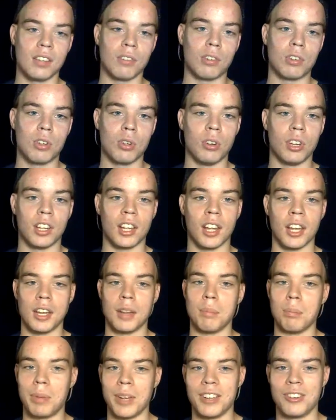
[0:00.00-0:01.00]
you for tuning in
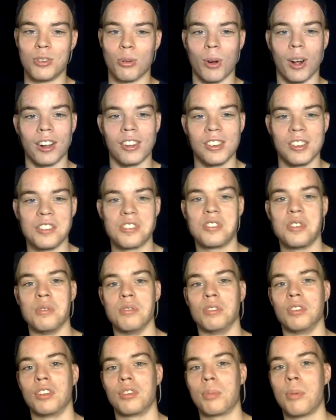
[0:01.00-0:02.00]
and binge watching
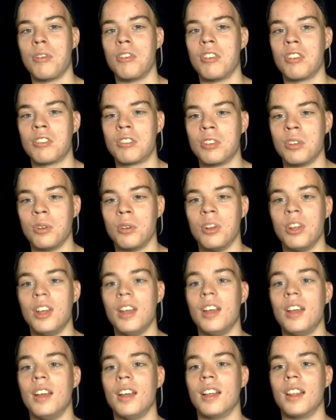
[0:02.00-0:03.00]
Students of Spinjitzu.
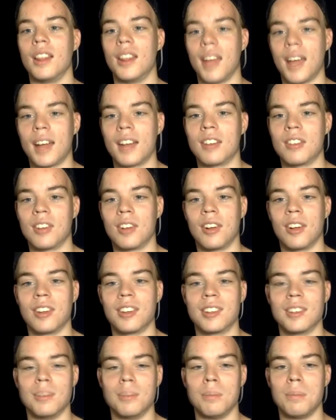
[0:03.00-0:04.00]
That is
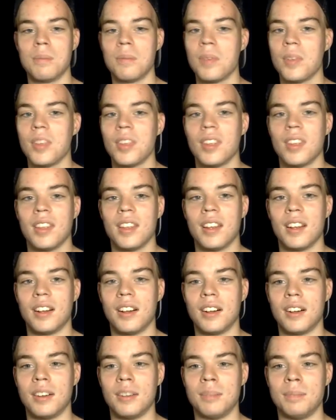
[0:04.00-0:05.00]
awesome.
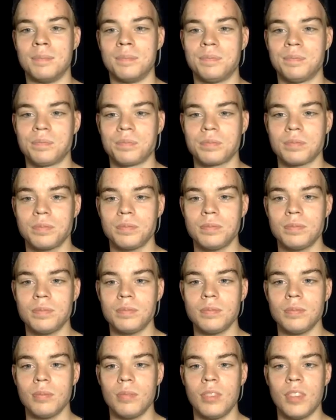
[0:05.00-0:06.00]
And
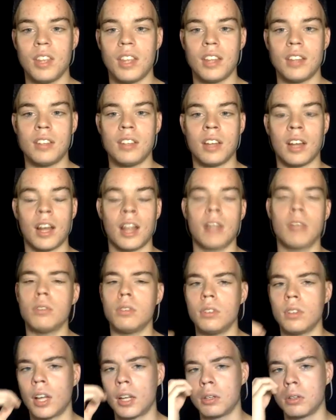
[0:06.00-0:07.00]
yeah, I
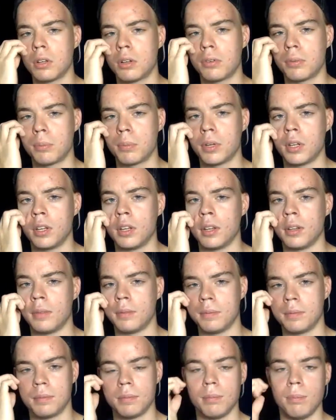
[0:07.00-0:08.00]
don't know if I'm gonna
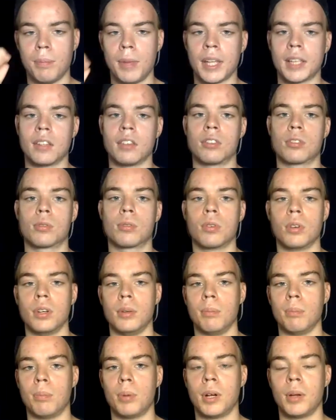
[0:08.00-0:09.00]
make the
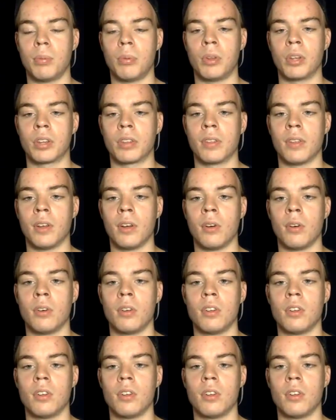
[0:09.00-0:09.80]
stream public though.